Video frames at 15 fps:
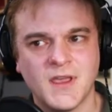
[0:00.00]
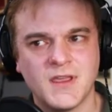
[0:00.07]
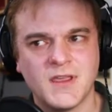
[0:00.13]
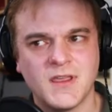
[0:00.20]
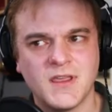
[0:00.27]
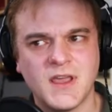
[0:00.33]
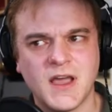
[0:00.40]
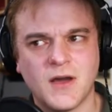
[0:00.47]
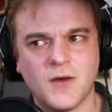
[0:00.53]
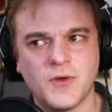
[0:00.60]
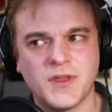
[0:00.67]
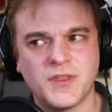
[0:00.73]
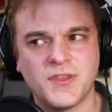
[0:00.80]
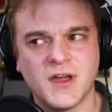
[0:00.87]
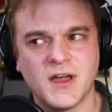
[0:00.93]
yeah
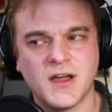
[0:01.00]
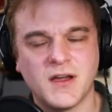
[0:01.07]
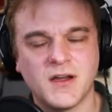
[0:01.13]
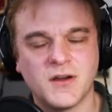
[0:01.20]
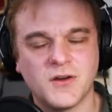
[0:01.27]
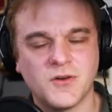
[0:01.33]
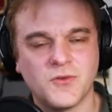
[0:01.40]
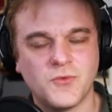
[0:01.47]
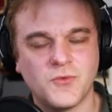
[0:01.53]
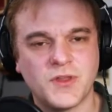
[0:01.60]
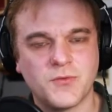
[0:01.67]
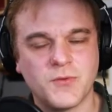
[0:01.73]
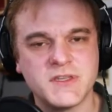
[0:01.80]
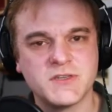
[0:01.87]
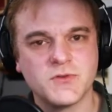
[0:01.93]
with uh with
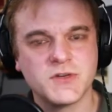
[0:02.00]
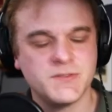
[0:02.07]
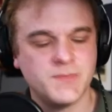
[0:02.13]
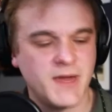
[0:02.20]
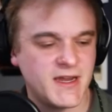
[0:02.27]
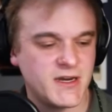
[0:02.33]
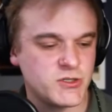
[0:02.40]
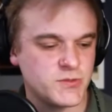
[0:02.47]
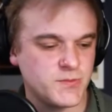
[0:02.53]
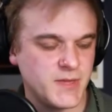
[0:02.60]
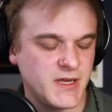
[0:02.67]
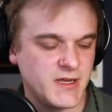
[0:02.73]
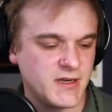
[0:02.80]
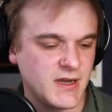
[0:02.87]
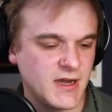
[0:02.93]
resource
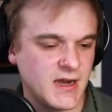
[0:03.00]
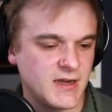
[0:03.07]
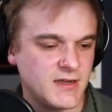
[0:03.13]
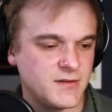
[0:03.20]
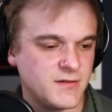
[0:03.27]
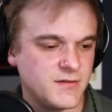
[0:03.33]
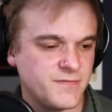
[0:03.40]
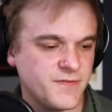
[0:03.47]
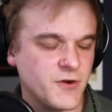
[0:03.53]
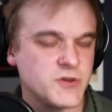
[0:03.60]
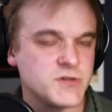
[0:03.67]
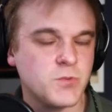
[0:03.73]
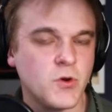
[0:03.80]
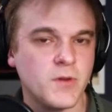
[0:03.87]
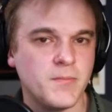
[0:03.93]
management i
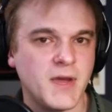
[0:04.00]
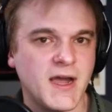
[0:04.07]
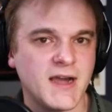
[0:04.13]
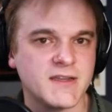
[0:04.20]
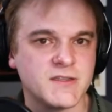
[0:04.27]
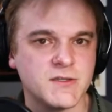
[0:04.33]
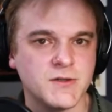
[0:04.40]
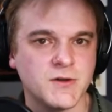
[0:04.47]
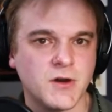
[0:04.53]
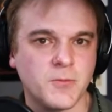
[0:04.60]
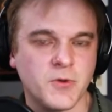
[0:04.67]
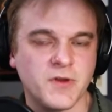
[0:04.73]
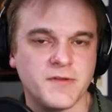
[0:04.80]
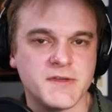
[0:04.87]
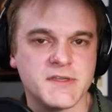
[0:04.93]
first point back to our
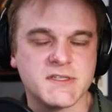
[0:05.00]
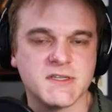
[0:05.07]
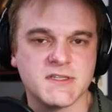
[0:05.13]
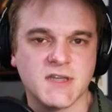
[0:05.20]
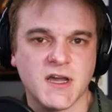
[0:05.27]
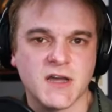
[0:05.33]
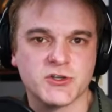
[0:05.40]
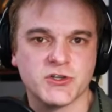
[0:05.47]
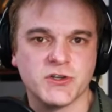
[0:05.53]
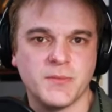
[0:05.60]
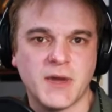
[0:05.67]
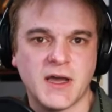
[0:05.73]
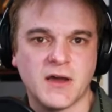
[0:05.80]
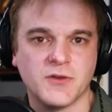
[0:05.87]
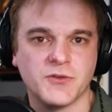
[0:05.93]
previous discussion
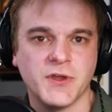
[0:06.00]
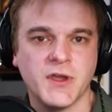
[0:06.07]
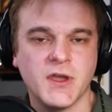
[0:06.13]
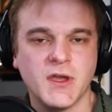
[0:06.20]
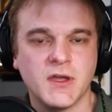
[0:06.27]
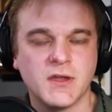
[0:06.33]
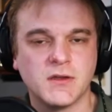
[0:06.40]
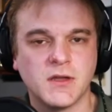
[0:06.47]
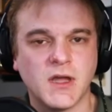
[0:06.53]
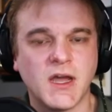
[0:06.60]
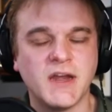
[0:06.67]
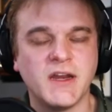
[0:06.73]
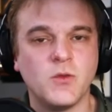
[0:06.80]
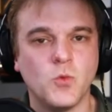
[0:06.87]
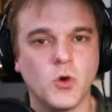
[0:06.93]
about
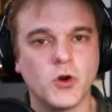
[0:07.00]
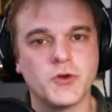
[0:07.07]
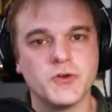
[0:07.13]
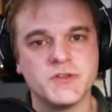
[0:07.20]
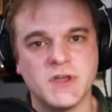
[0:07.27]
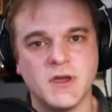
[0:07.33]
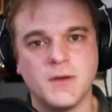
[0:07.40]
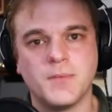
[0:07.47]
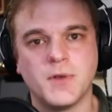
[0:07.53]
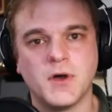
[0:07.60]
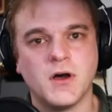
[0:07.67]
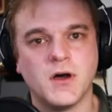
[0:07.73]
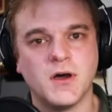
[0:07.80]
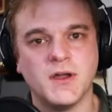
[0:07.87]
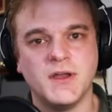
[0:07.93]
lining workers up
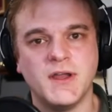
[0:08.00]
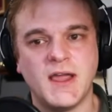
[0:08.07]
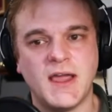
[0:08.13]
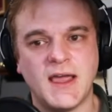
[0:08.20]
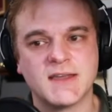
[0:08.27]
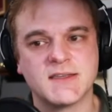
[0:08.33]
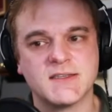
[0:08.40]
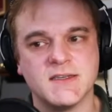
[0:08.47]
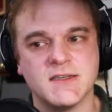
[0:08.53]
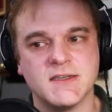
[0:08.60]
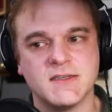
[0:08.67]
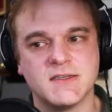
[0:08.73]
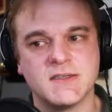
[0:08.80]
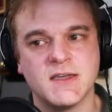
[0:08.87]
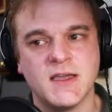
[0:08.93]
on
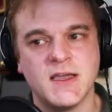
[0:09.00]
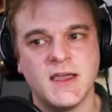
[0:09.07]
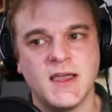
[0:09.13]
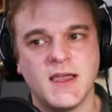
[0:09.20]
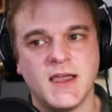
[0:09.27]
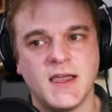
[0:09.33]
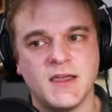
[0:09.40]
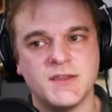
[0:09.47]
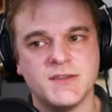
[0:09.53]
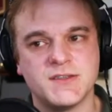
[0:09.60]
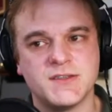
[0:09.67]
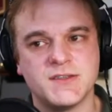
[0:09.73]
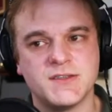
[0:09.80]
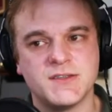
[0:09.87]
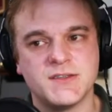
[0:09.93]
hexes in
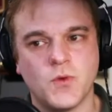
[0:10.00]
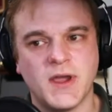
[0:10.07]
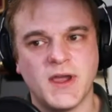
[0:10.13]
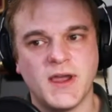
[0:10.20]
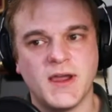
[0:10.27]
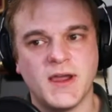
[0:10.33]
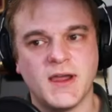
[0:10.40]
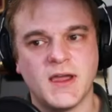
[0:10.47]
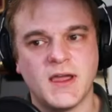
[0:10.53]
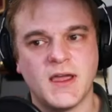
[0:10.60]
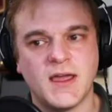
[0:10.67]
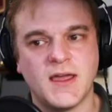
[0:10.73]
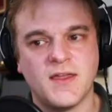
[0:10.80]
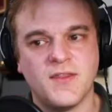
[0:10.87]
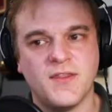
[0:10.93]
such a way
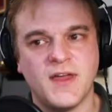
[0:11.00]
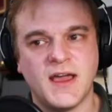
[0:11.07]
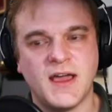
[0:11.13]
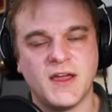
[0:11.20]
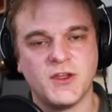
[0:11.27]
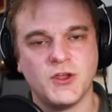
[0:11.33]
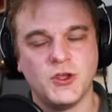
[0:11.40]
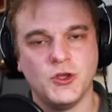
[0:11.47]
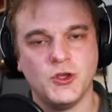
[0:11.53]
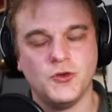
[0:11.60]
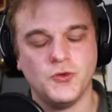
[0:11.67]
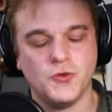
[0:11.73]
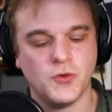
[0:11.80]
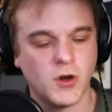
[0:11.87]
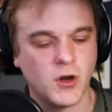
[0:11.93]
that
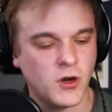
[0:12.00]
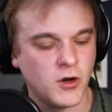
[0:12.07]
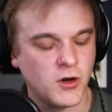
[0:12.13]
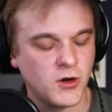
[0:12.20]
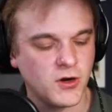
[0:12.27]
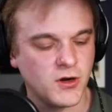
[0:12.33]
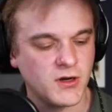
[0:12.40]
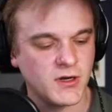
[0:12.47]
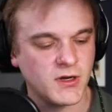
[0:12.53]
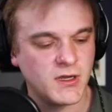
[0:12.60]
you are